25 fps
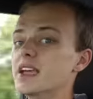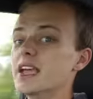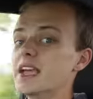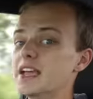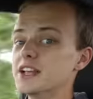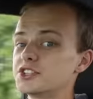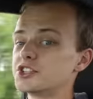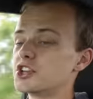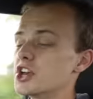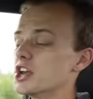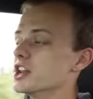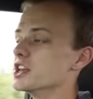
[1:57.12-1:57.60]

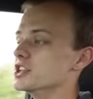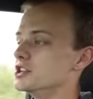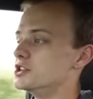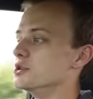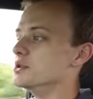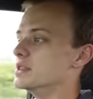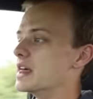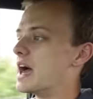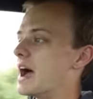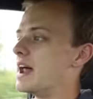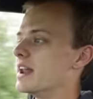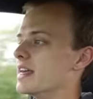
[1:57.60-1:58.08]
it's gonna
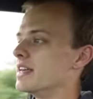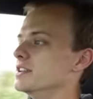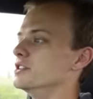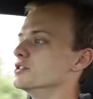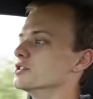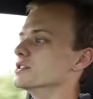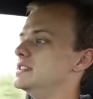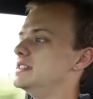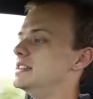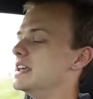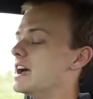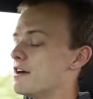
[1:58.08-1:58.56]
do that, and
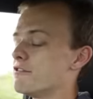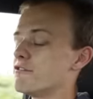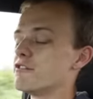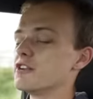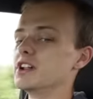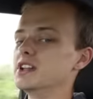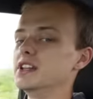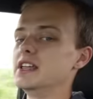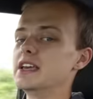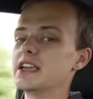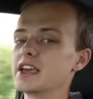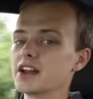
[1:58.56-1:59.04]
you're
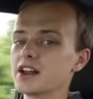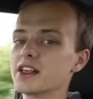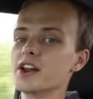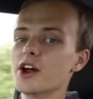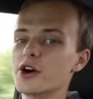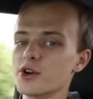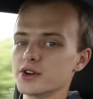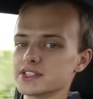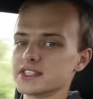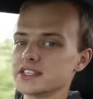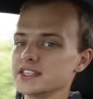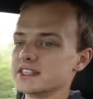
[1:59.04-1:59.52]
definitely gonna
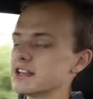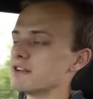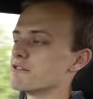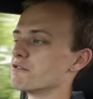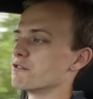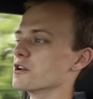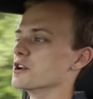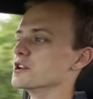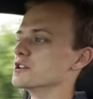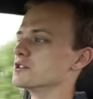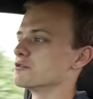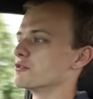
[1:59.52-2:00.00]
notice a
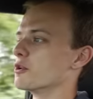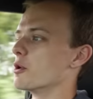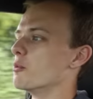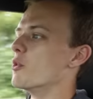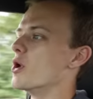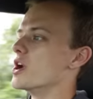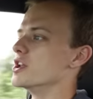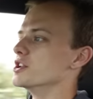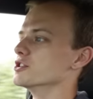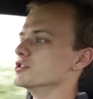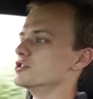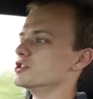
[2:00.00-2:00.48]
difference
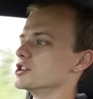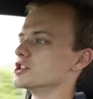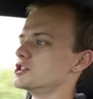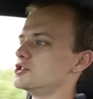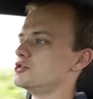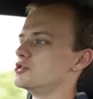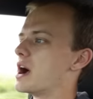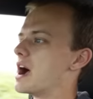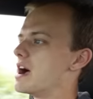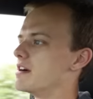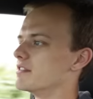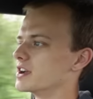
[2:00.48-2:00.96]
from when you're
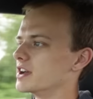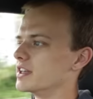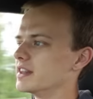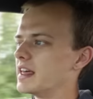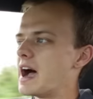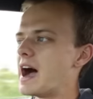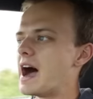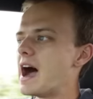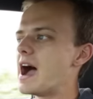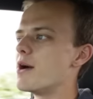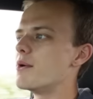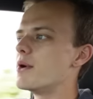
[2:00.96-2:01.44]
just driving on
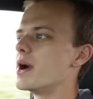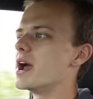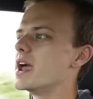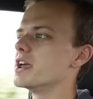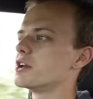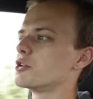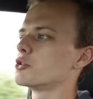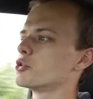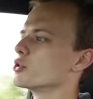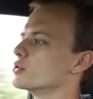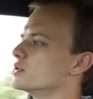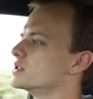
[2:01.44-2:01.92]
the
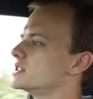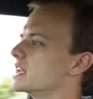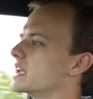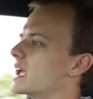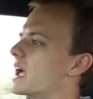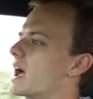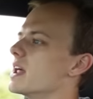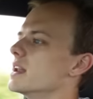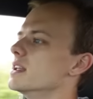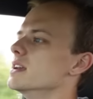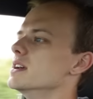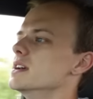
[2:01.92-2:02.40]
highway,
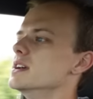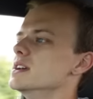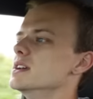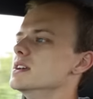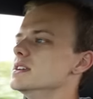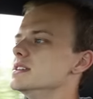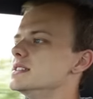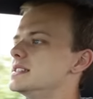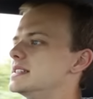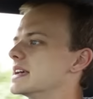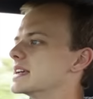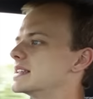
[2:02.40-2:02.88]
cruising at
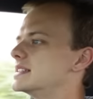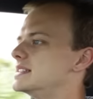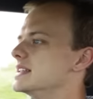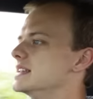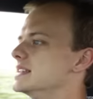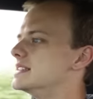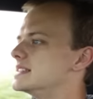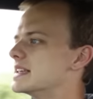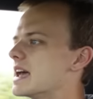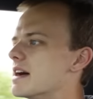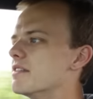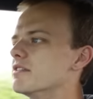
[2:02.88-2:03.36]

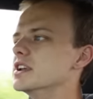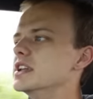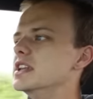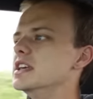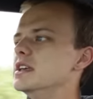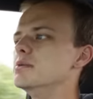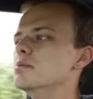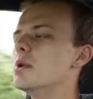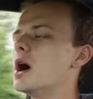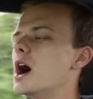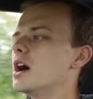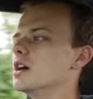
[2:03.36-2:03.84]
sixty,
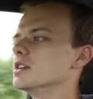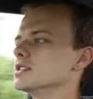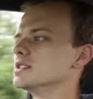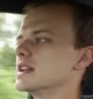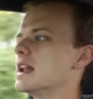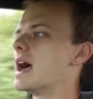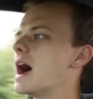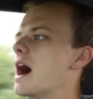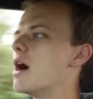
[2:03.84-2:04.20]
seventy miles an